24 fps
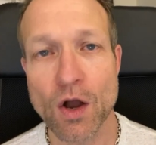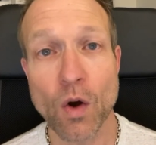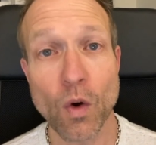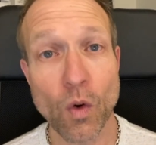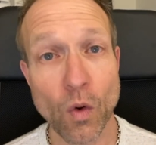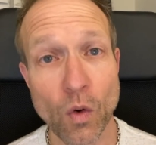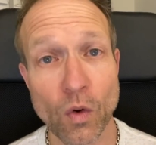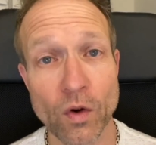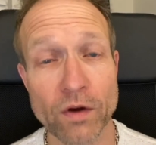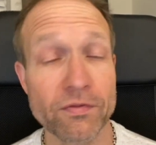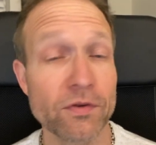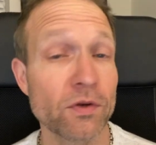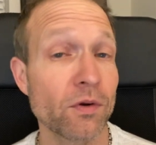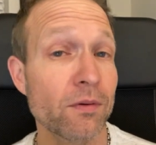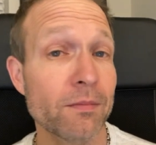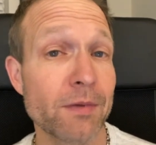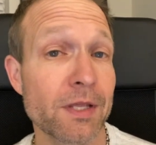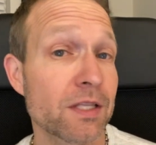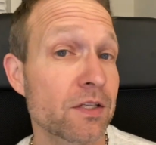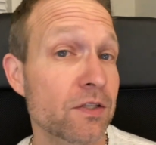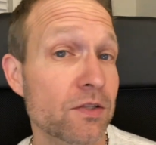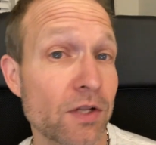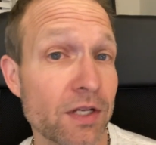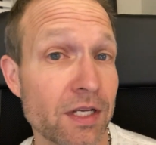Or if you know anybody
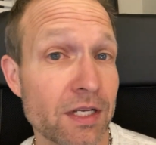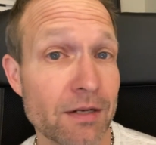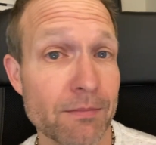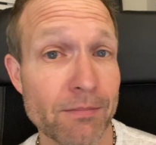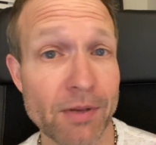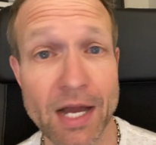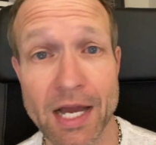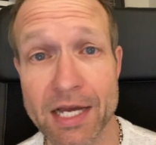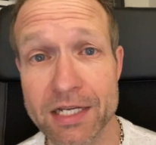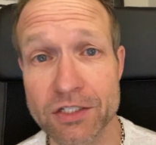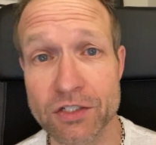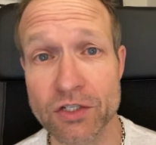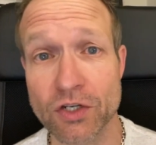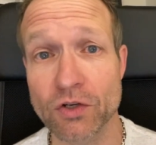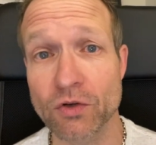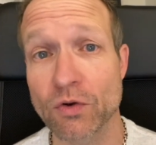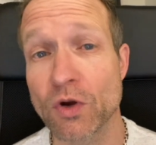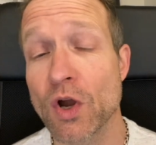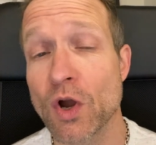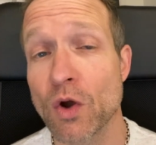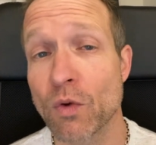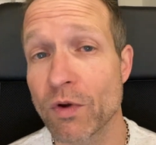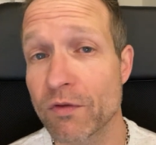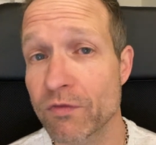that's looking to buy too,
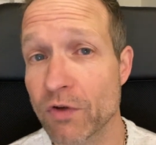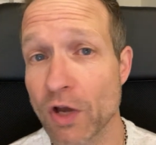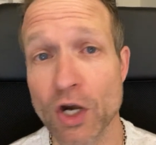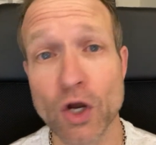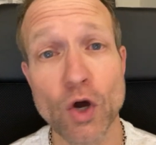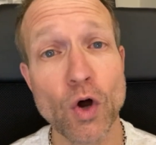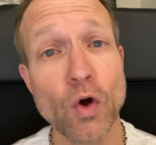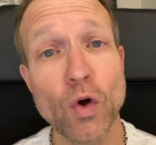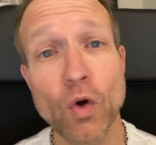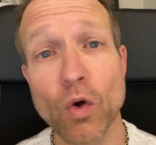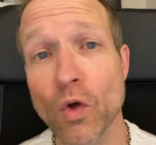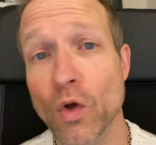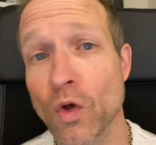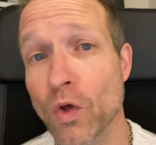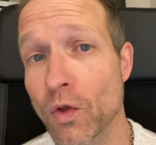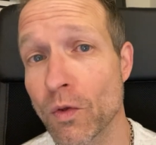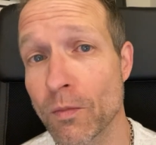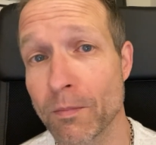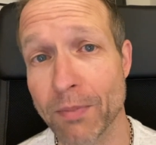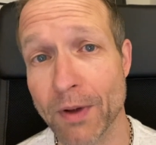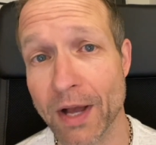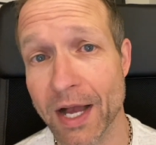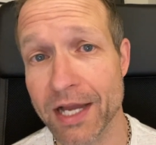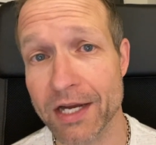we've got a whole
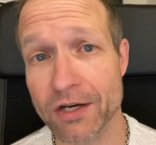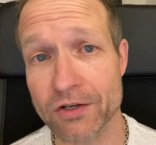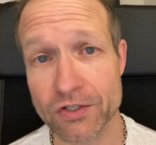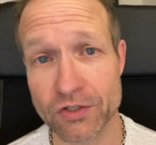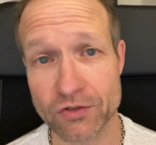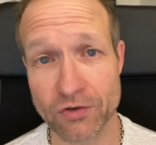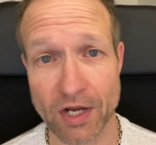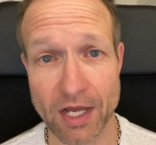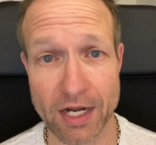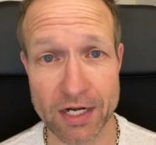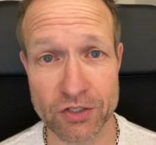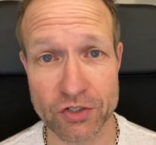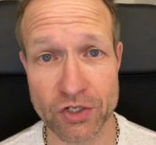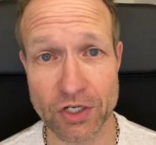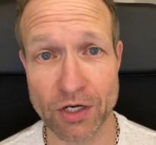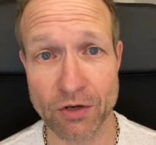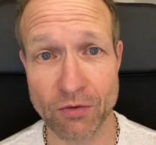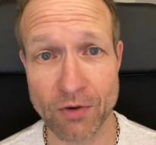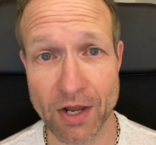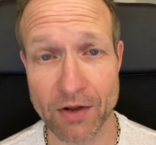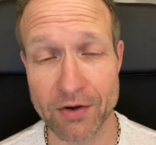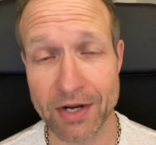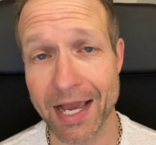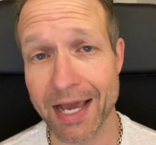buyer strategy
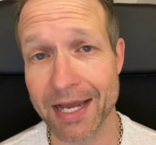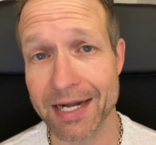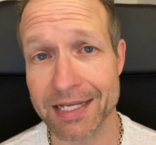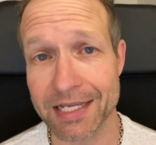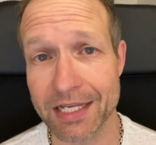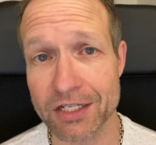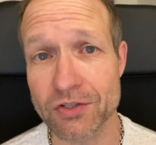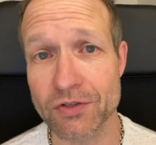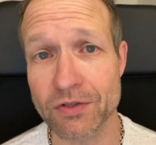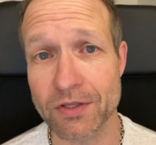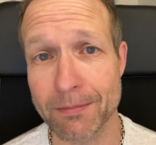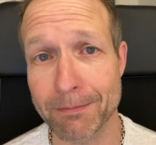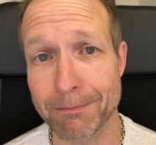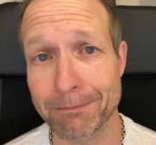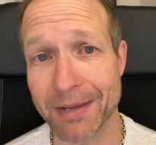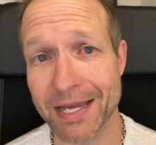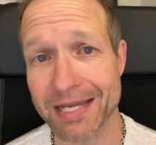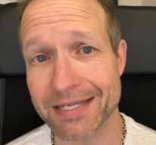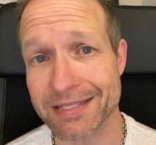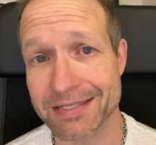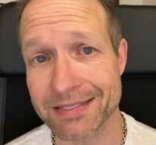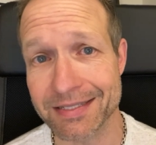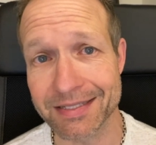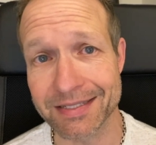around how to get you the
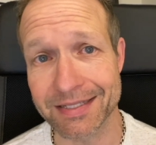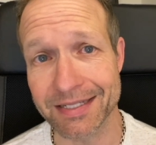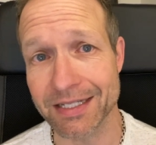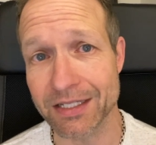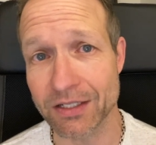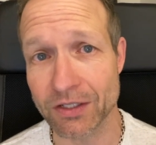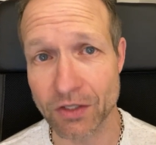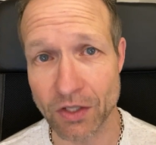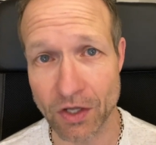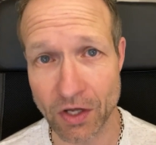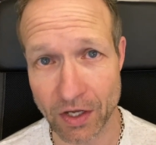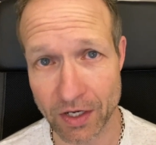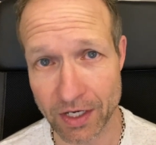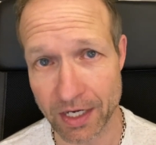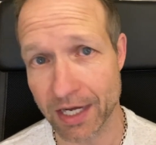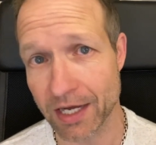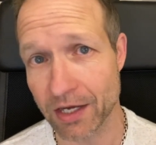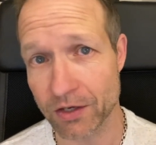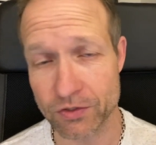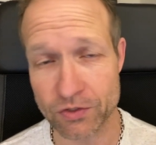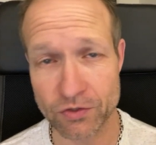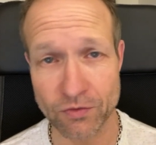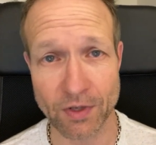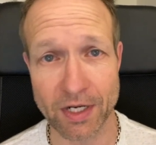best deal on a
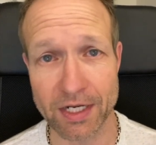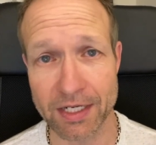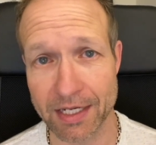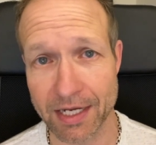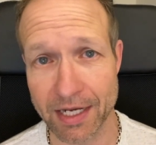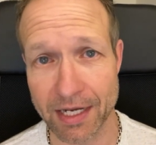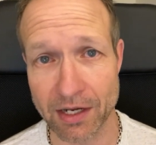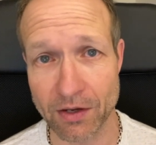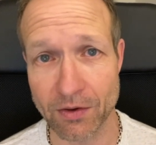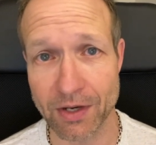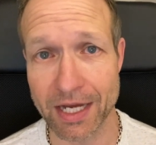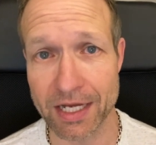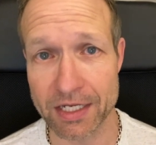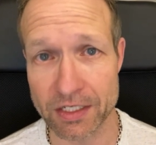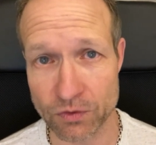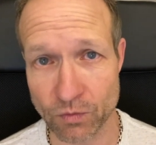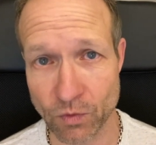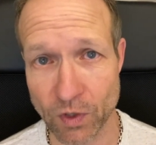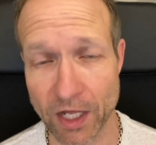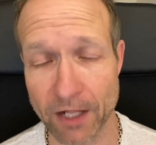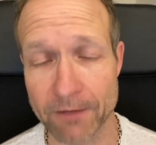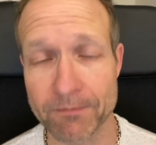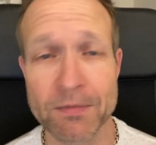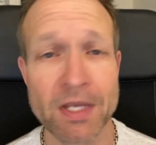house right now as
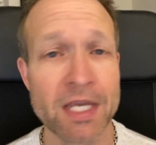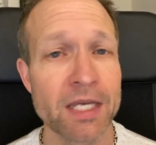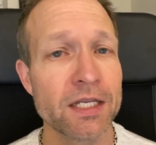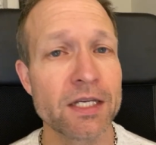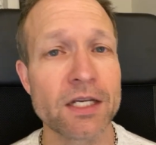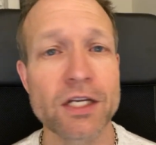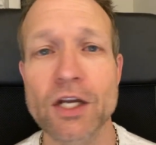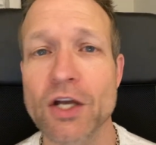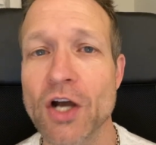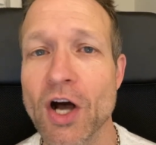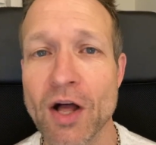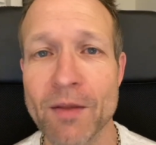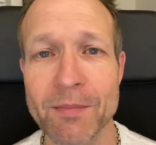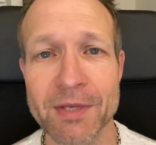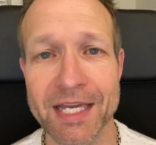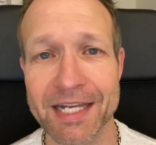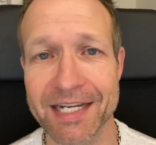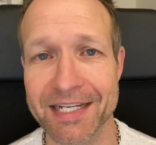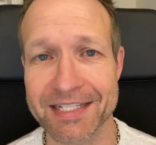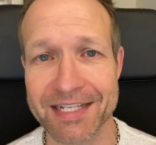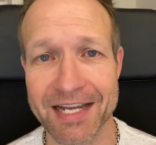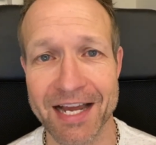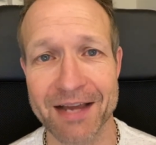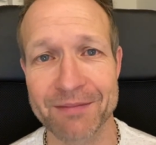well. You can call me
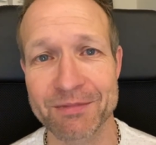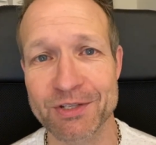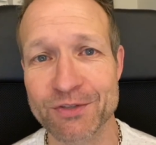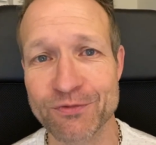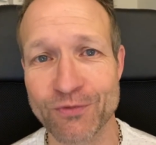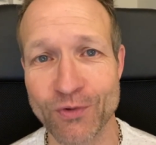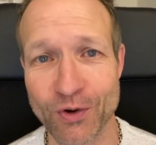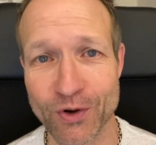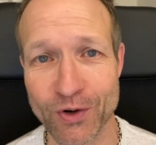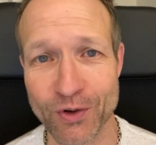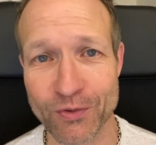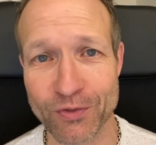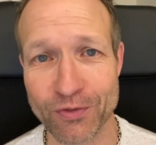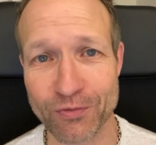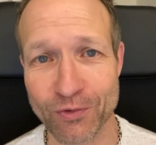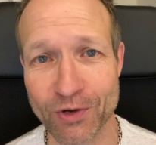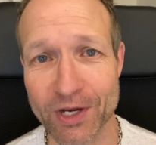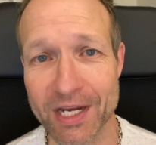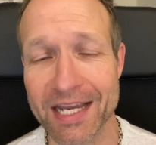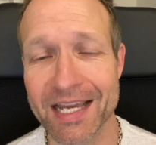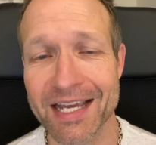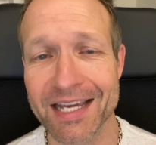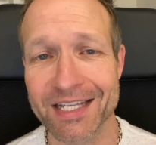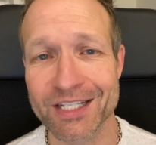anytime. It's
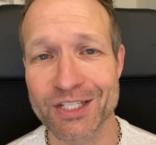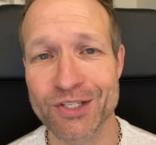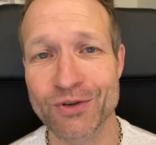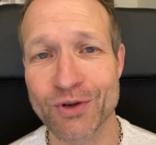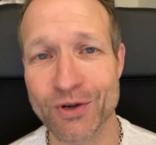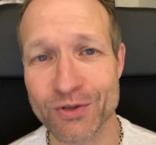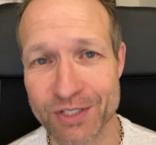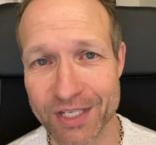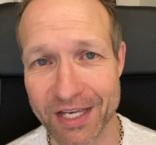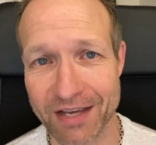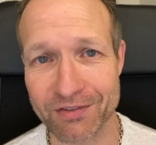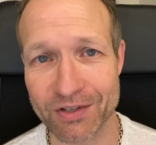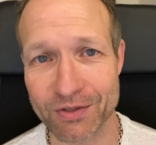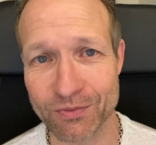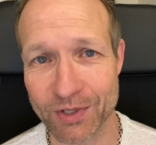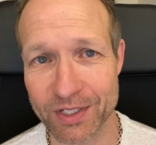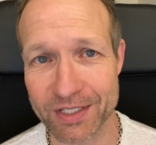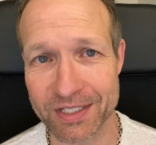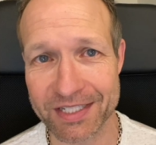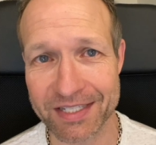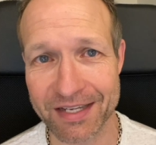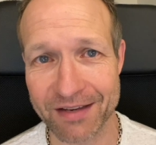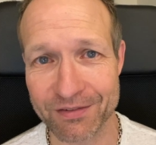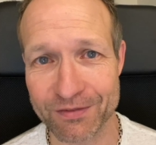
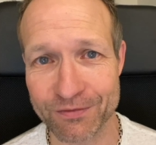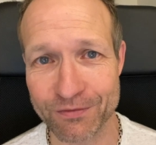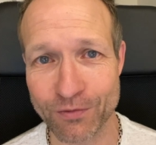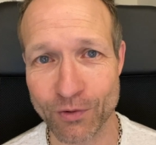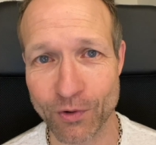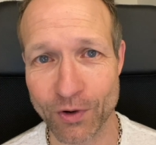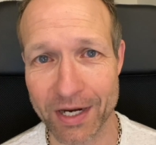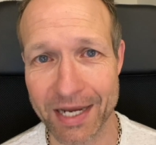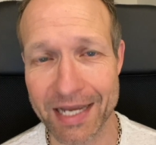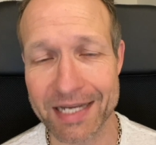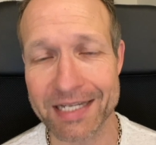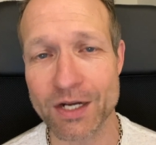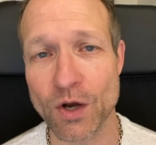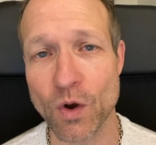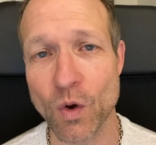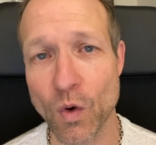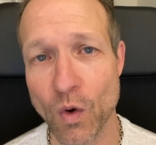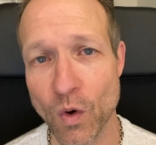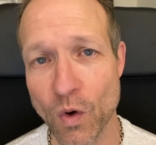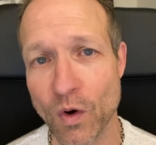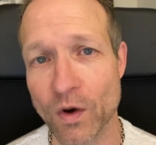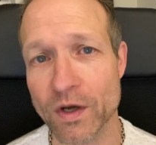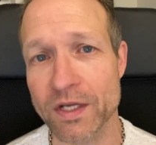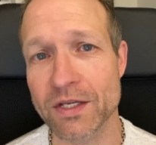403-207-1748,
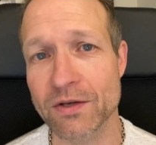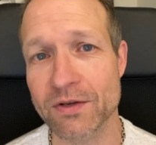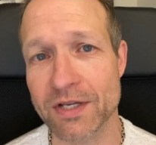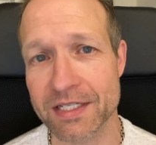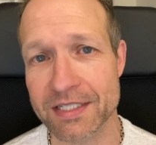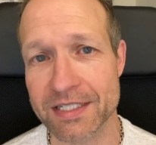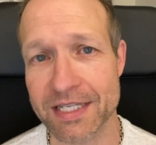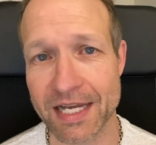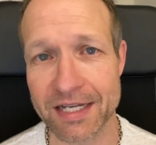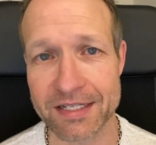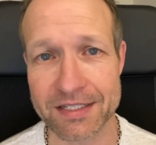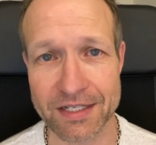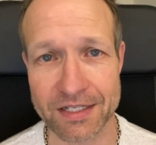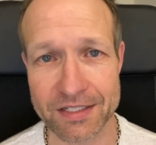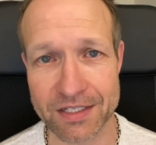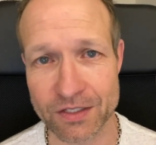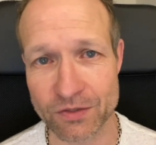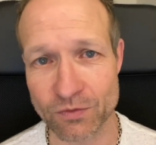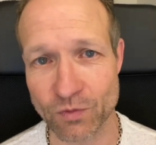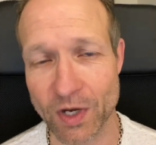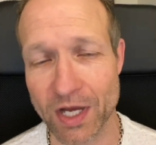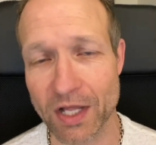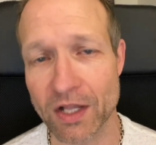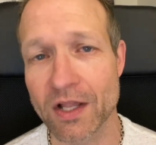or you can text us as
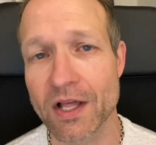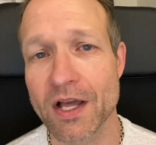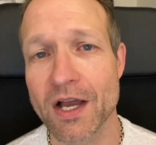well